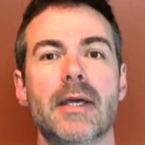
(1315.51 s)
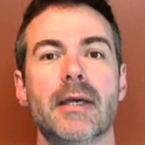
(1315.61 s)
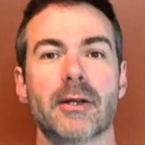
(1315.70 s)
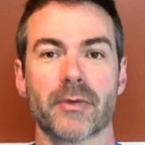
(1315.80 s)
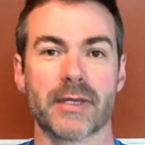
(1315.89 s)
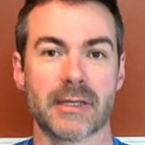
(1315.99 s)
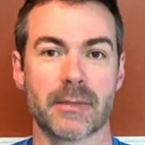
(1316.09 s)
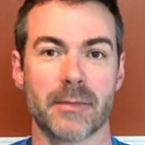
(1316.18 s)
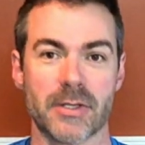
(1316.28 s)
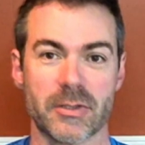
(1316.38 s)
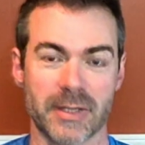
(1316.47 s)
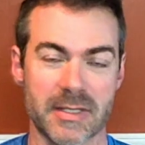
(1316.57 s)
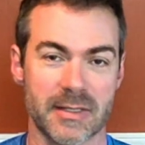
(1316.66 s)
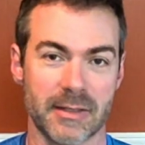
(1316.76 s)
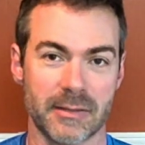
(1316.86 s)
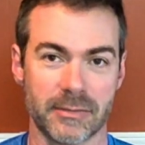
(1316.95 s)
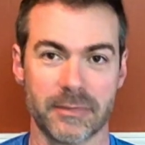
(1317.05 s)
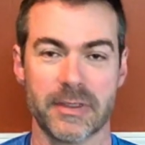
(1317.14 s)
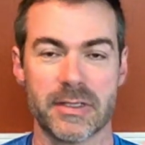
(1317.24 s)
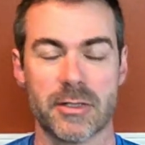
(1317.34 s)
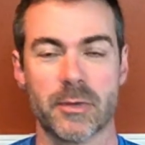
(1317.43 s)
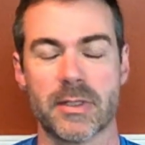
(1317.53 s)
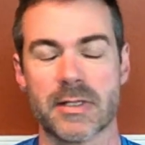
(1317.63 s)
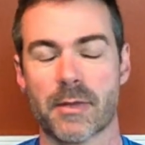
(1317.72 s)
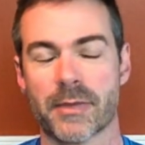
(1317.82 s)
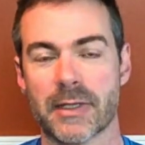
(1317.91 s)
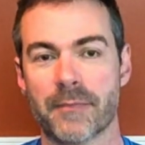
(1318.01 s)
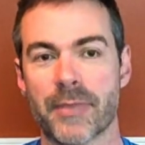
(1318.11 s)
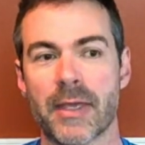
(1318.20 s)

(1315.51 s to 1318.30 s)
Don't think the muscle itself is doing something.